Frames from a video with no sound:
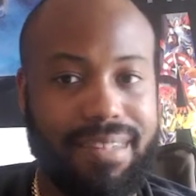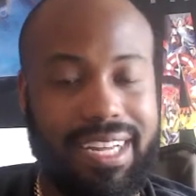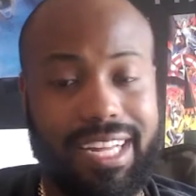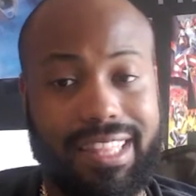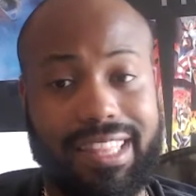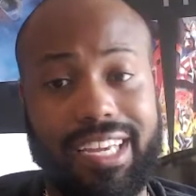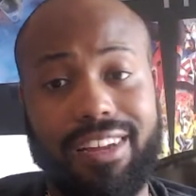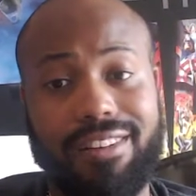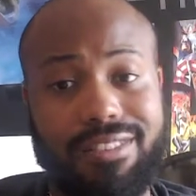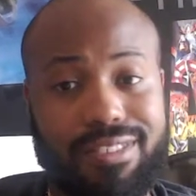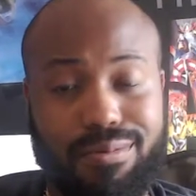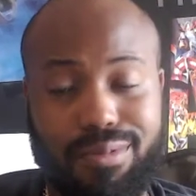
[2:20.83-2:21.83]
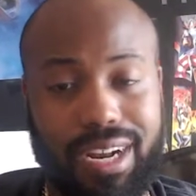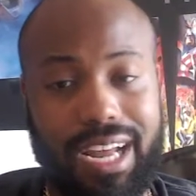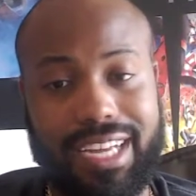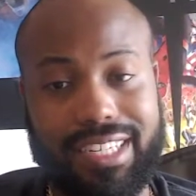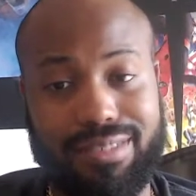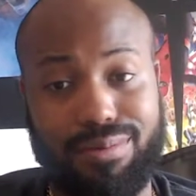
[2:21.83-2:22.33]
in theaters when I
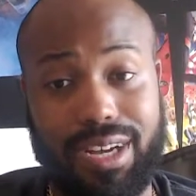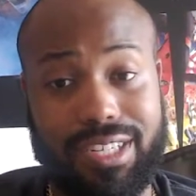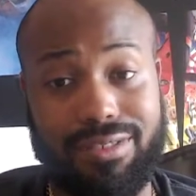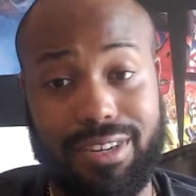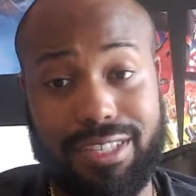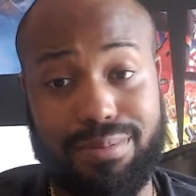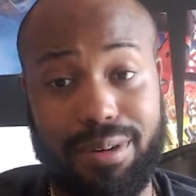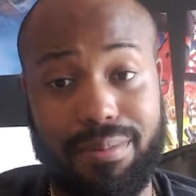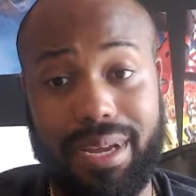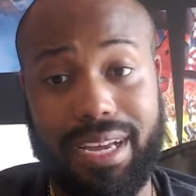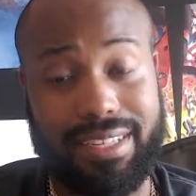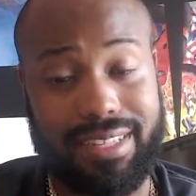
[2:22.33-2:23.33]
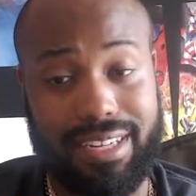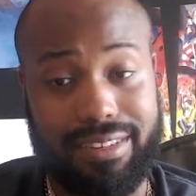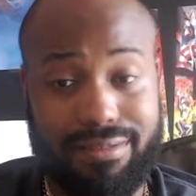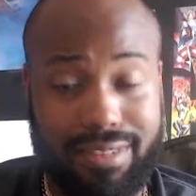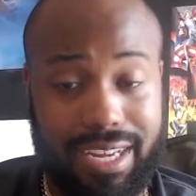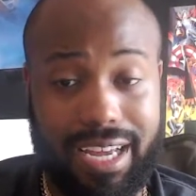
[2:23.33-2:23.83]
could just watch it on HBO Max like
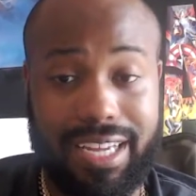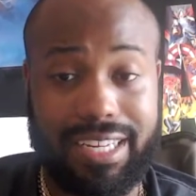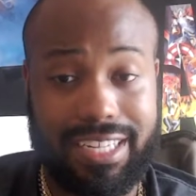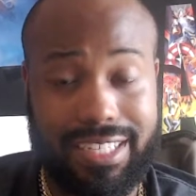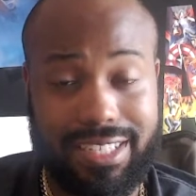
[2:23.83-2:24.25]
I did?